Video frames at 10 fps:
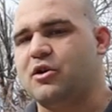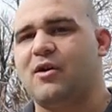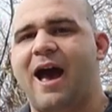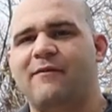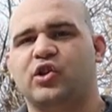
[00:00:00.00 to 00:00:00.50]
that
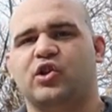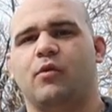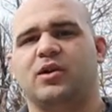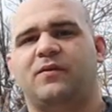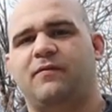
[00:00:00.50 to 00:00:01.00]
you're having
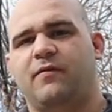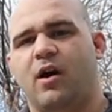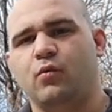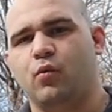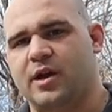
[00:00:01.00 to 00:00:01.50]
so much
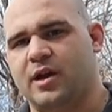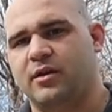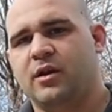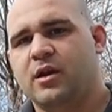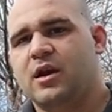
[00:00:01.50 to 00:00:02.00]
fun
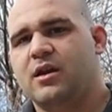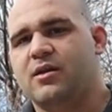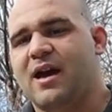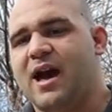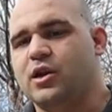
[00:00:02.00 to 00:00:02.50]
with
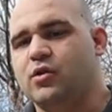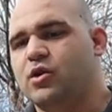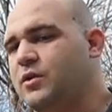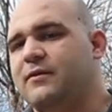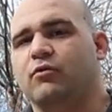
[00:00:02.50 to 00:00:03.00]
that that you
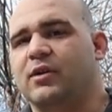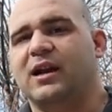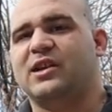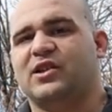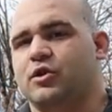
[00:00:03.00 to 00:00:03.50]
don't even
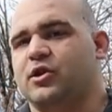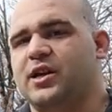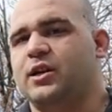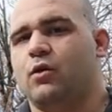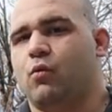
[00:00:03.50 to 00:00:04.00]
realize that you're
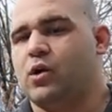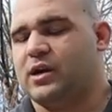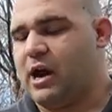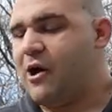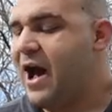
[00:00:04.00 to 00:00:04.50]
getting a
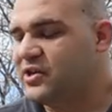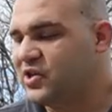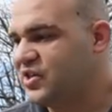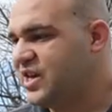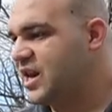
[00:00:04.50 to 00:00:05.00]
workout. I
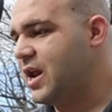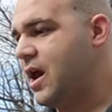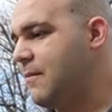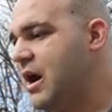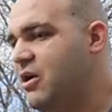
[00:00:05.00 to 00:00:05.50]
just did
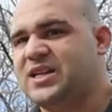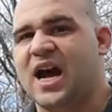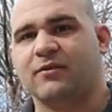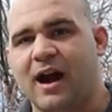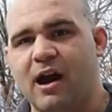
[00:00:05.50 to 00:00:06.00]
about
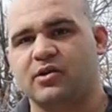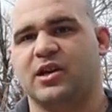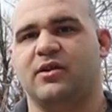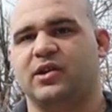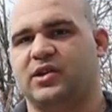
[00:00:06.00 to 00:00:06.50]
10 rounds
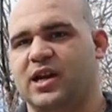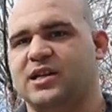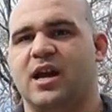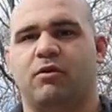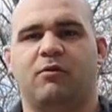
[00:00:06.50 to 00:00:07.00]
on this
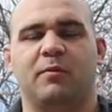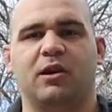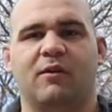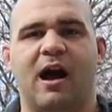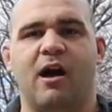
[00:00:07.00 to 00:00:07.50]
thing, 10 three
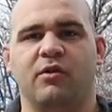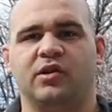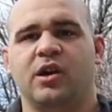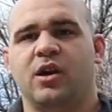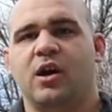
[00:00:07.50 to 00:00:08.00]
minute
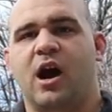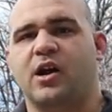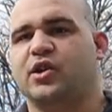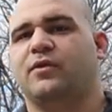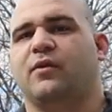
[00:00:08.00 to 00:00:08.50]
rounds
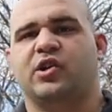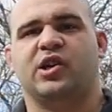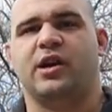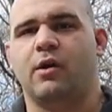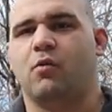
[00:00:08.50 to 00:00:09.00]
uh, just for a
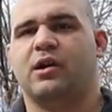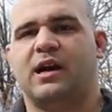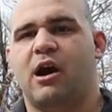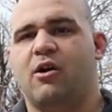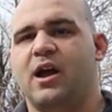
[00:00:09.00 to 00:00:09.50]
Sunday
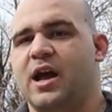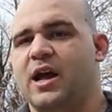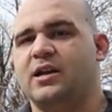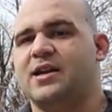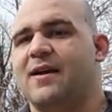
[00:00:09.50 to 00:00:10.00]
workout.
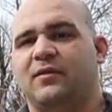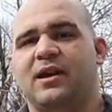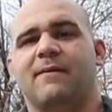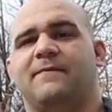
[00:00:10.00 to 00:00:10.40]
And definitely